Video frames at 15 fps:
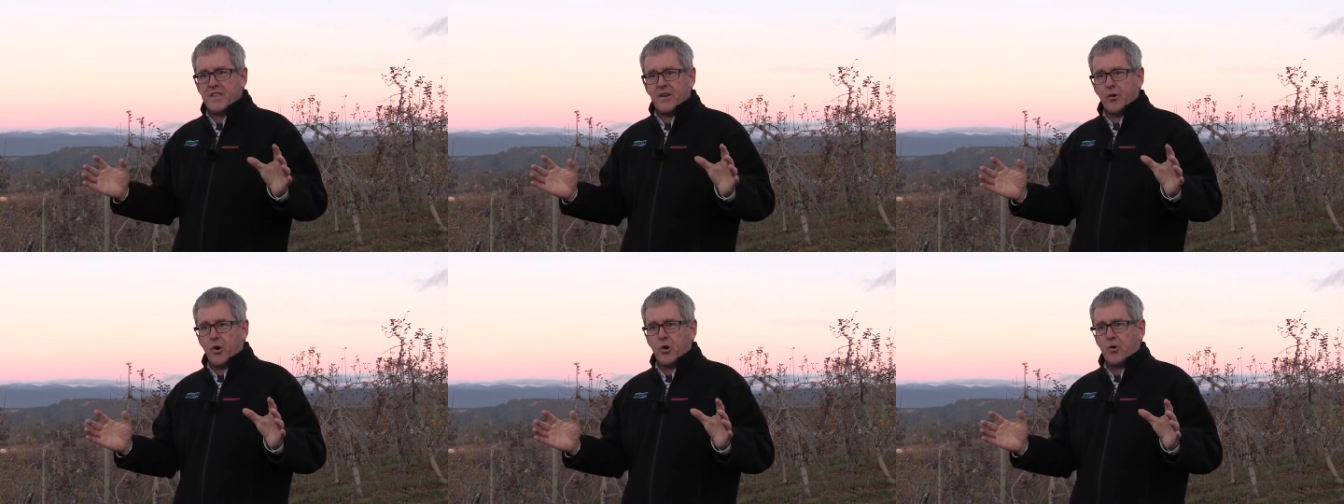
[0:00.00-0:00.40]
and
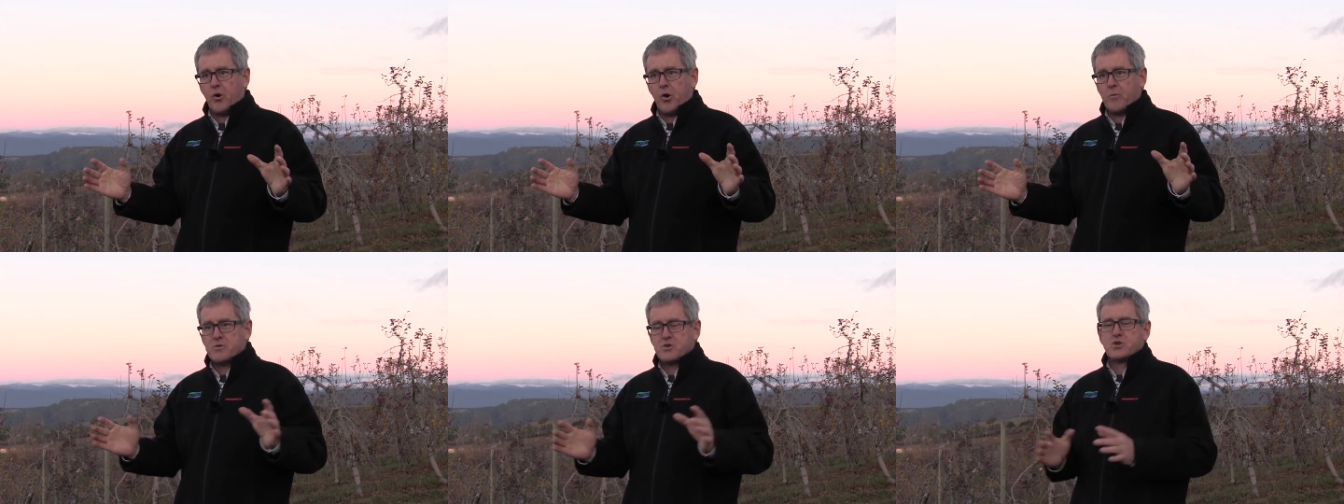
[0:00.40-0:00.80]
their on
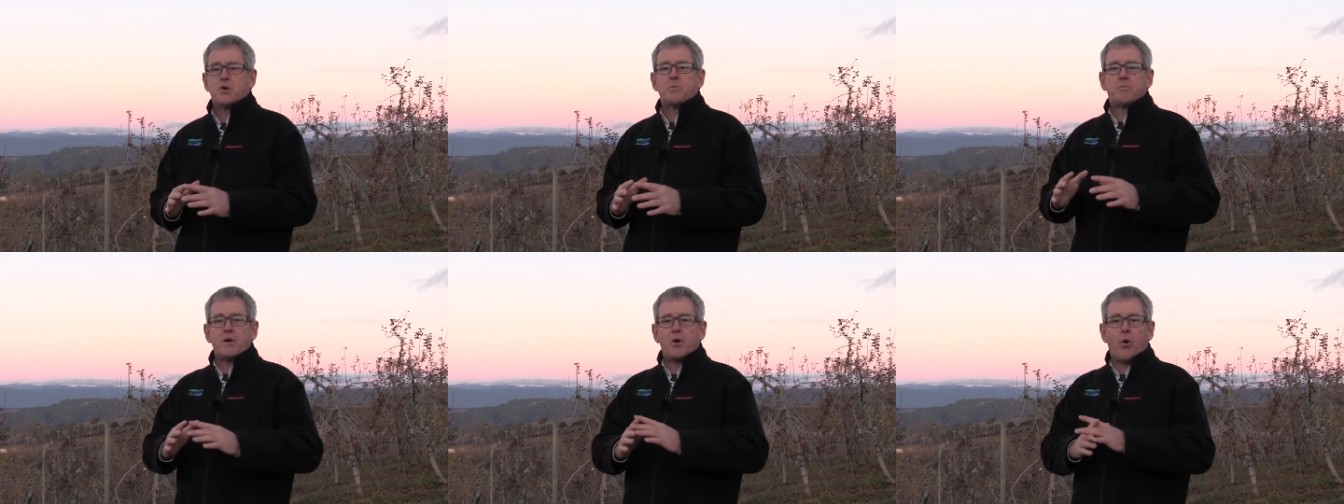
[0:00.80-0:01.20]
crop
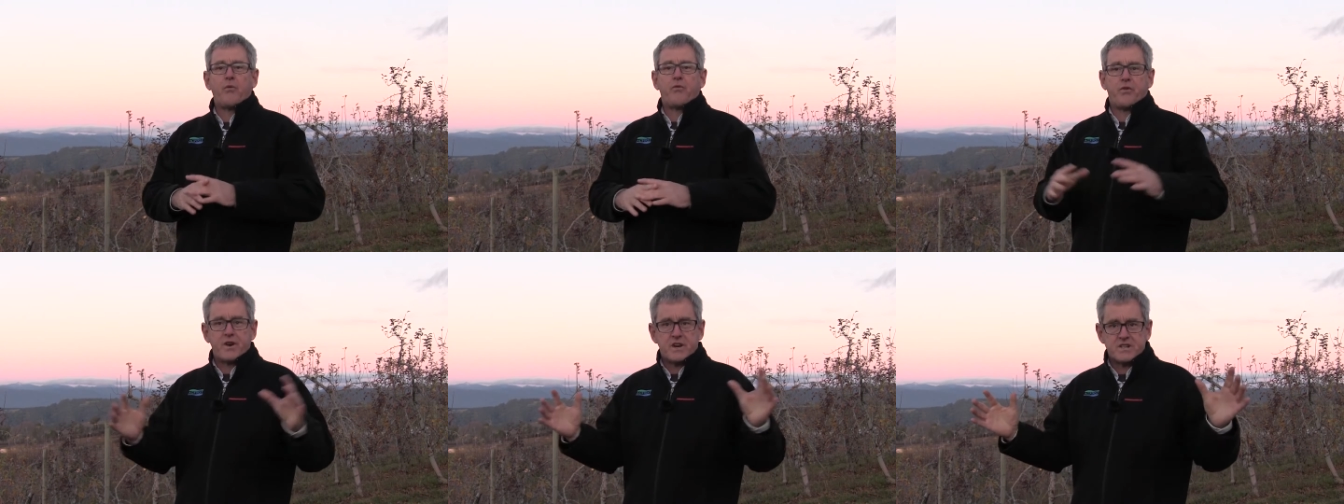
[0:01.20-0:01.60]
should be all
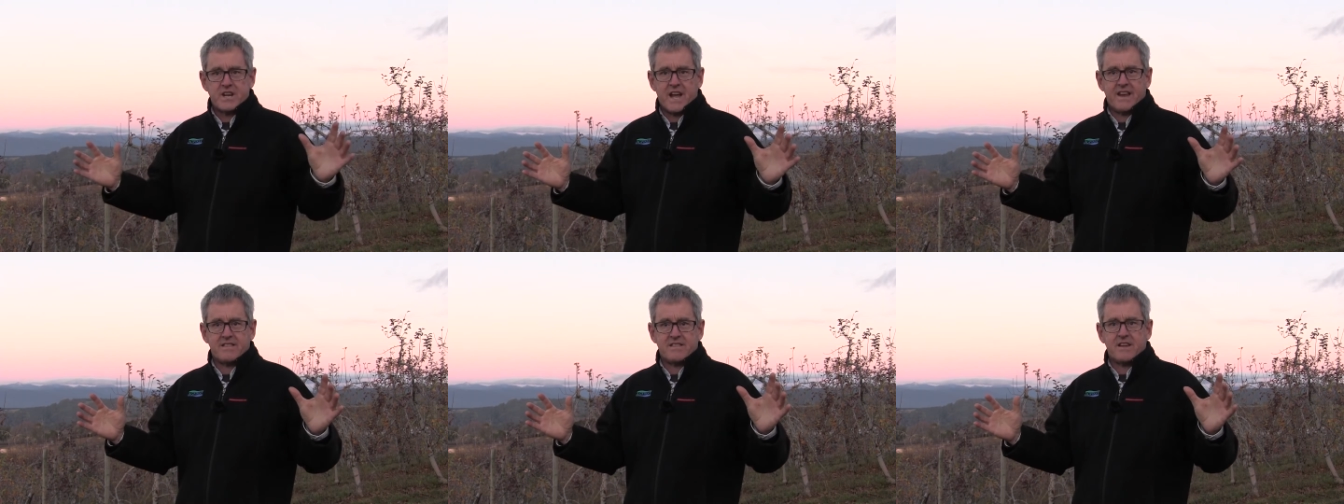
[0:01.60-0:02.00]
finished
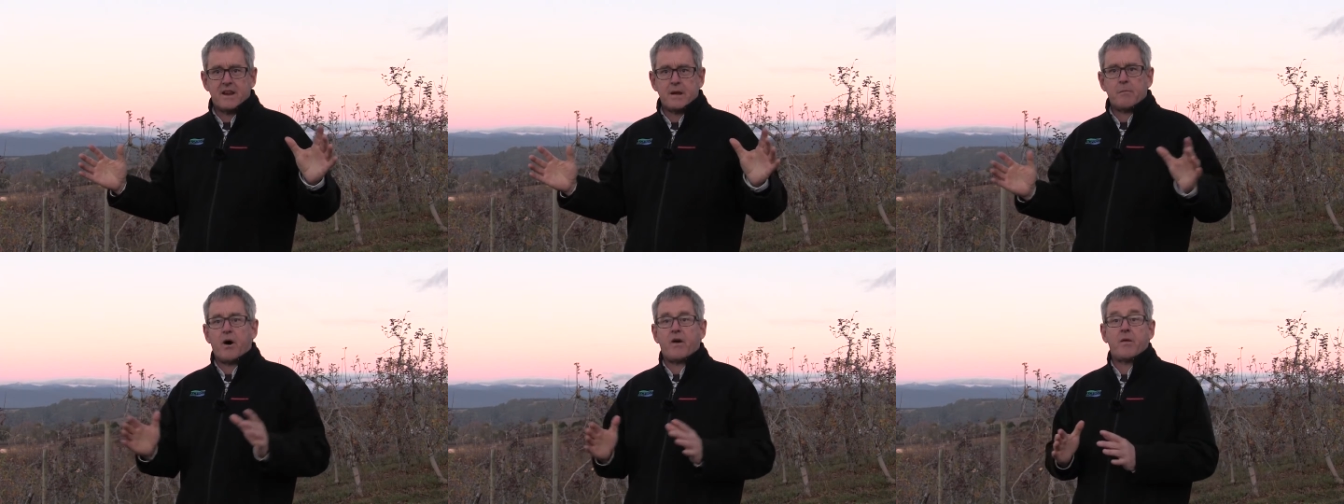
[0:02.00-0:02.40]
hand
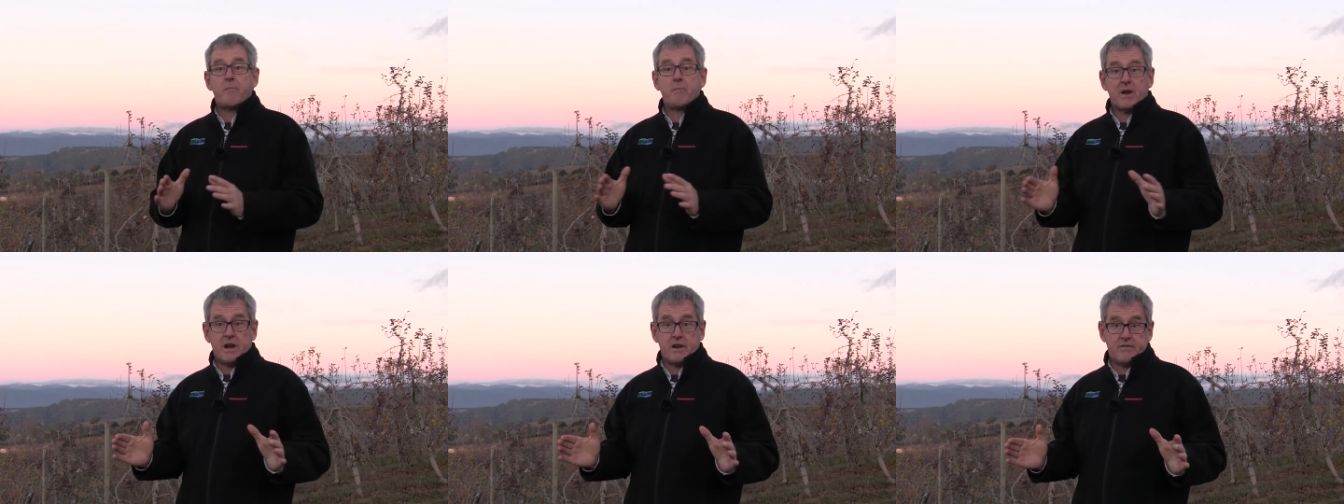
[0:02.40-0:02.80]
thinning by the
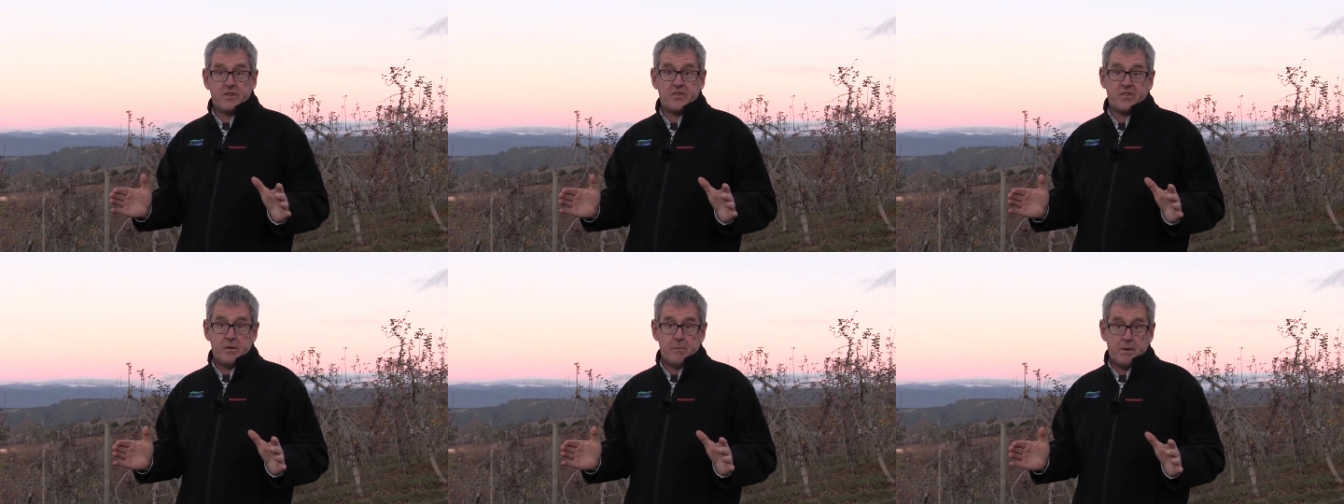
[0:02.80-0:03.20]
middle of
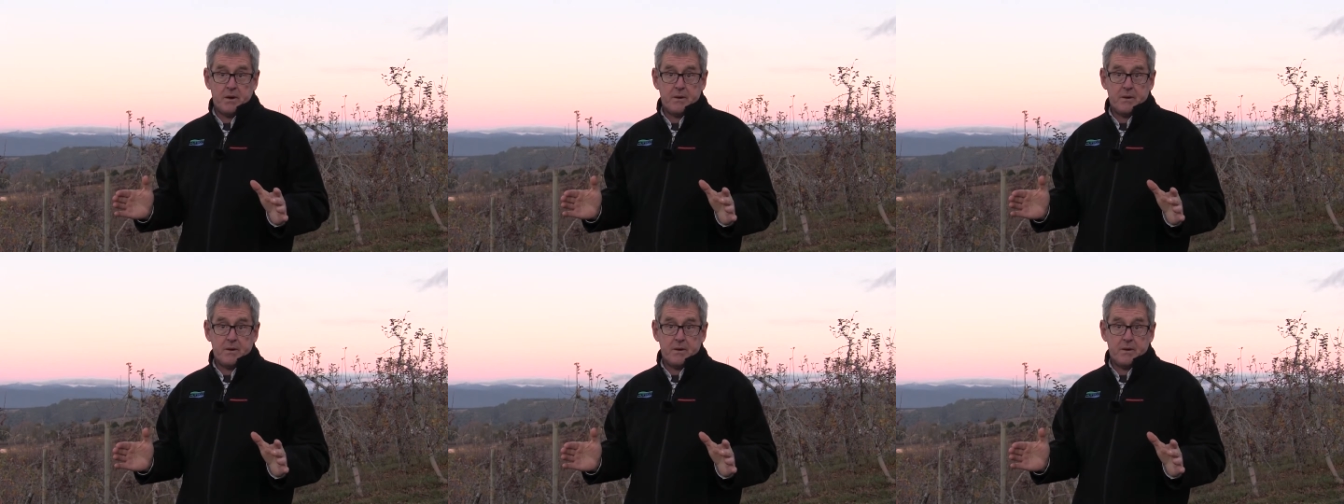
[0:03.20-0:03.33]
December,